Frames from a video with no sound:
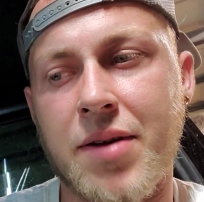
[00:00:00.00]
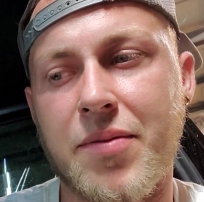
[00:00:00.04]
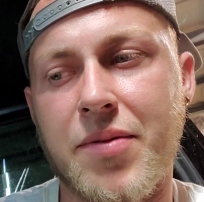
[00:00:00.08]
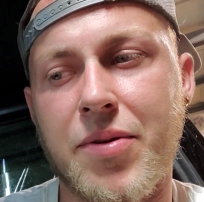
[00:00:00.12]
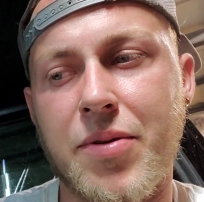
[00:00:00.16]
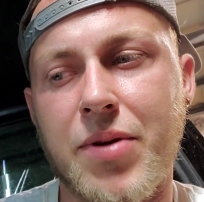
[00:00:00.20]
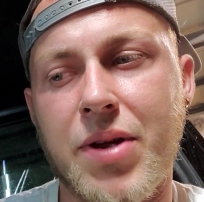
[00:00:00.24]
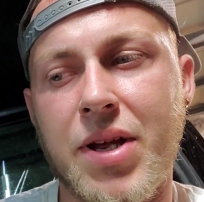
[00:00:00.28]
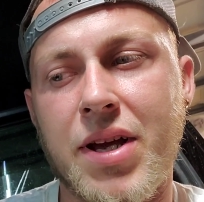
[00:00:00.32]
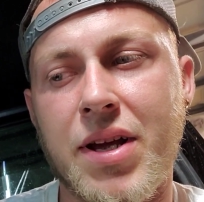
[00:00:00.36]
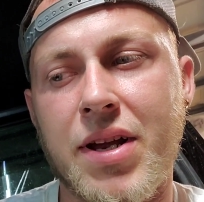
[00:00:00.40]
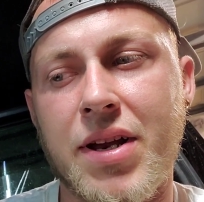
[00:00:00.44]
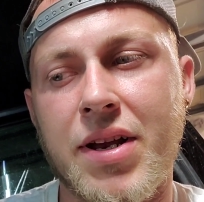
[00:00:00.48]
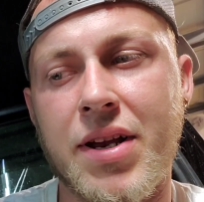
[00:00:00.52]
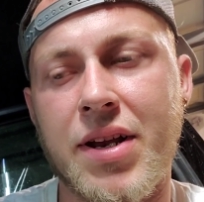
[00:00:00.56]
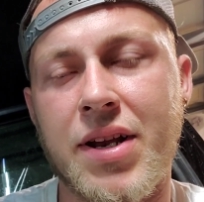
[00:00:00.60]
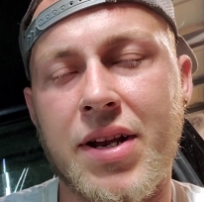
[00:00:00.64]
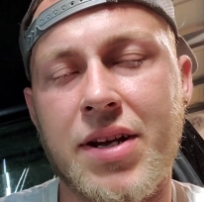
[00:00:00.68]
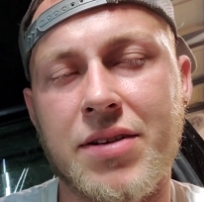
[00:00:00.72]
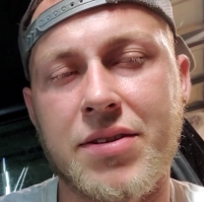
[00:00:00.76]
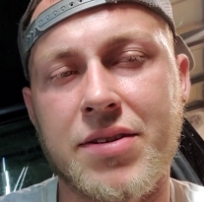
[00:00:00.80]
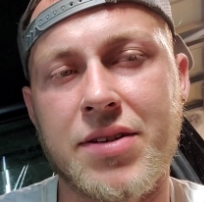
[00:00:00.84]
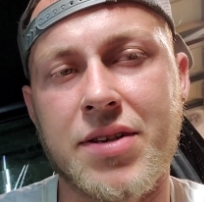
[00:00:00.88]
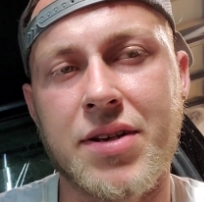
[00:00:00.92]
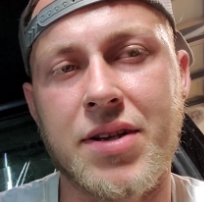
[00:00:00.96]
But we had it
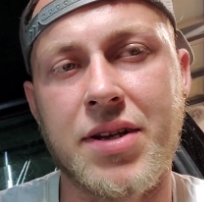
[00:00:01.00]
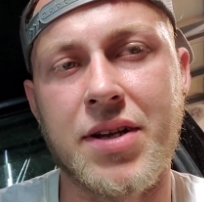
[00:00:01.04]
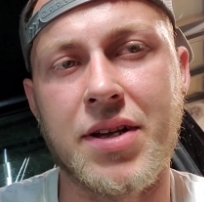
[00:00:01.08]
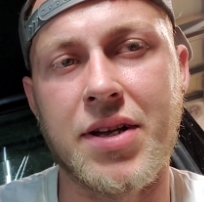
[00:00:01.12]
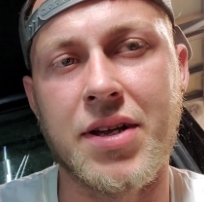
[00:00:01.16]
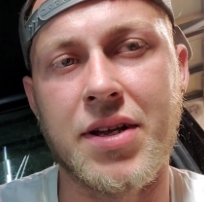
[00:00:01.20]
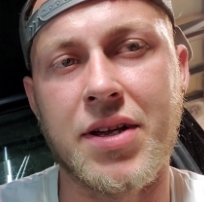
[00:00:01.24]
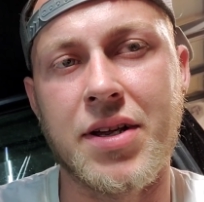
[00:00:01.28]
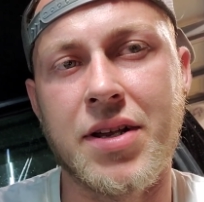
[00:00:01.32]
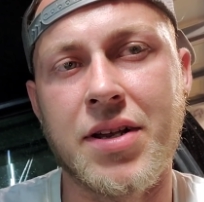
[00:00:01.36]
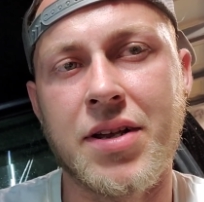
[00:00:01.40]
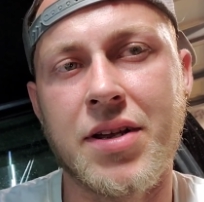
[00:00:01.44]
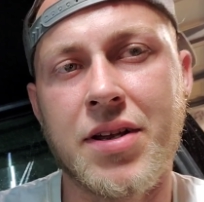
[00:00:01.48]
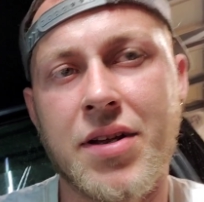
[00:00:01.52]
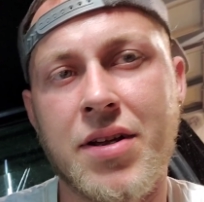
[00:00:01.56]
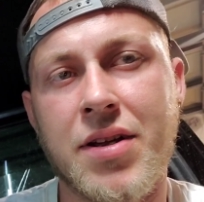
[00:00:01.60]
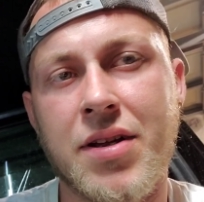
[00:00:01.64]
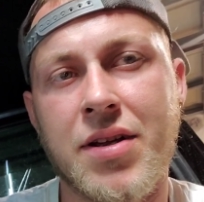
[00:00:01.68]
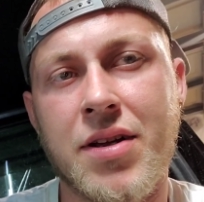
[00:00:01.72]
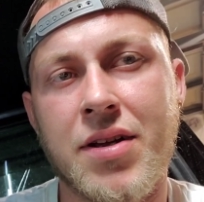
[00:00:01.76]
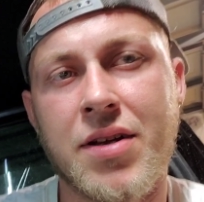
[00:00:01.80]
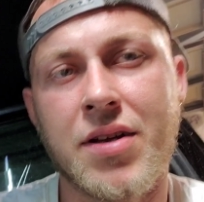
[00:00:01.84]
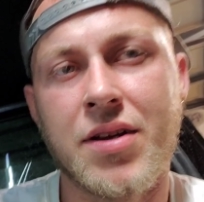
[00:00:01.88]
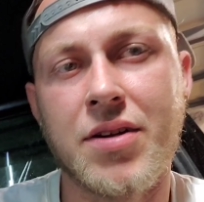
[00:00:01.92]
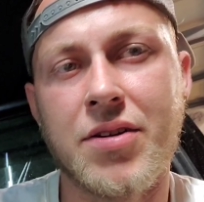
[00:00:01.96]
out today,
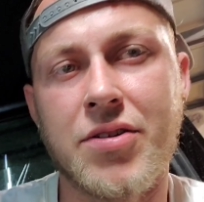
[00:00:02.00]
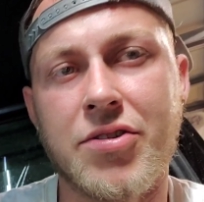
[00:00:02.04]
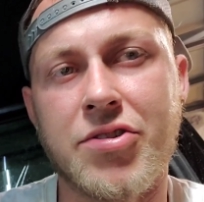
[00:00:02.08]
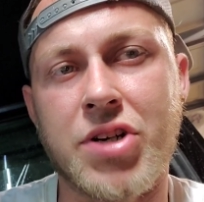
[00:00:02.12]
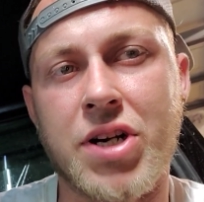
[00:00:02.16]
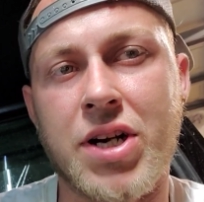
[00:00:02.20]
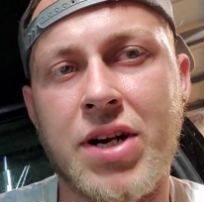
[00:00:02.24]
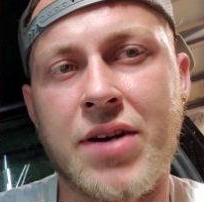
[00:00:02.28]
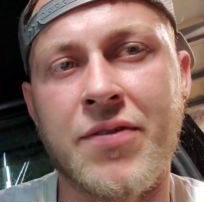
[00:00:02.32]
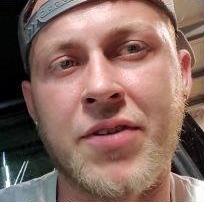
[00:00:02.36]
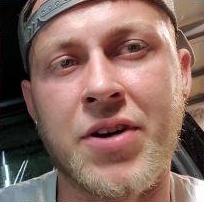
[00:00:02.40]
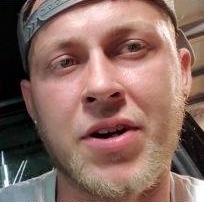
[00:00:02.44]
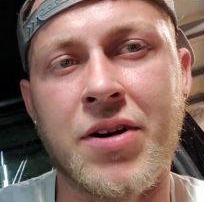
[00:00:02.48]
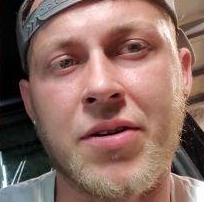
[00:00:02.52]
driving